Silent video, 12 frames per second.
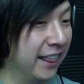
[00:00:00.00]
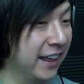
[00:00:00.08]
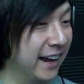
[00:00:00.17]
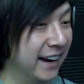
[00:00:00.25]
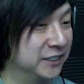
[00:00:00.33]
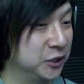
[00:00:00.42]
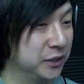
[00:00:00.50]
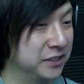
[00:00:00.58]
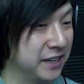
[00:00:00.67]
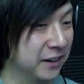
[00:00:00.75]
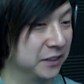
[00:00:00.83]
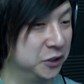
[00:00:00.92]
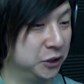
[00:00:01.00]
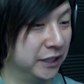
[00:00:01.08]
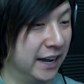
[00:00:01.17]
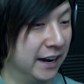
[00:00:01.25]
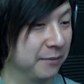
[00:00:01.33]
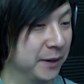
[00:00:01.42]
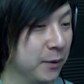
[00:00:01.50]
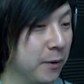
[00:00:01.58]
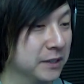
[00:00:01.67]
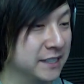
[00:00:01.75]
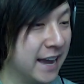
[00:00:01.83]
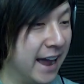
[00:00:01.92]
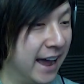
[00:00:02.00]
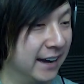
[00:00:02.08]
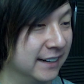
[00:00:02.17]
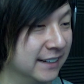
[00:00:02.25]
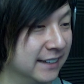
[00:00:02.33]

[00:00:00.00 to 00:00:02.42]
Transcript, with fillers: that actually scared the shit out of me. What was that?